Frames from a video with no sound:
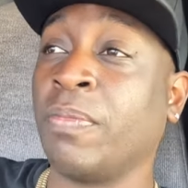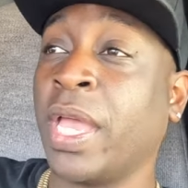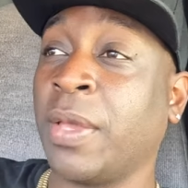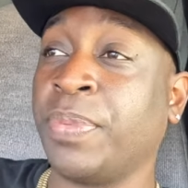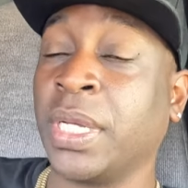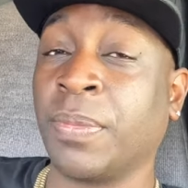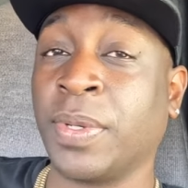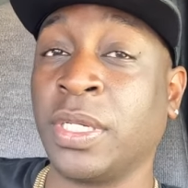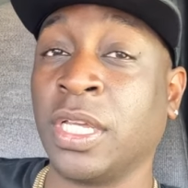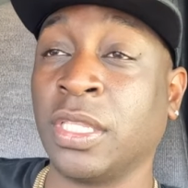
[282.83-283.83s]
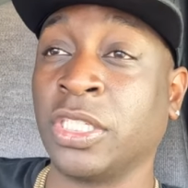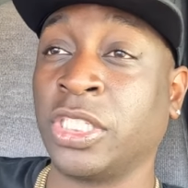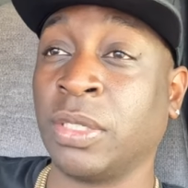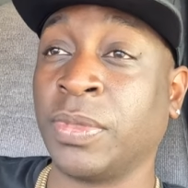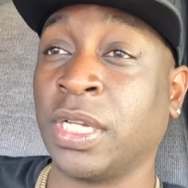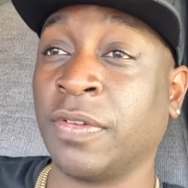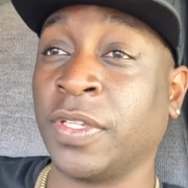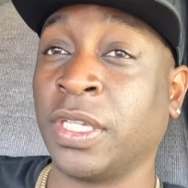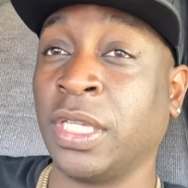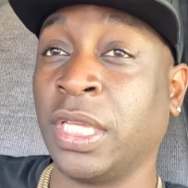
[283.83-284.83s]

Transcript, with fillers: back, pick up another shipment of it,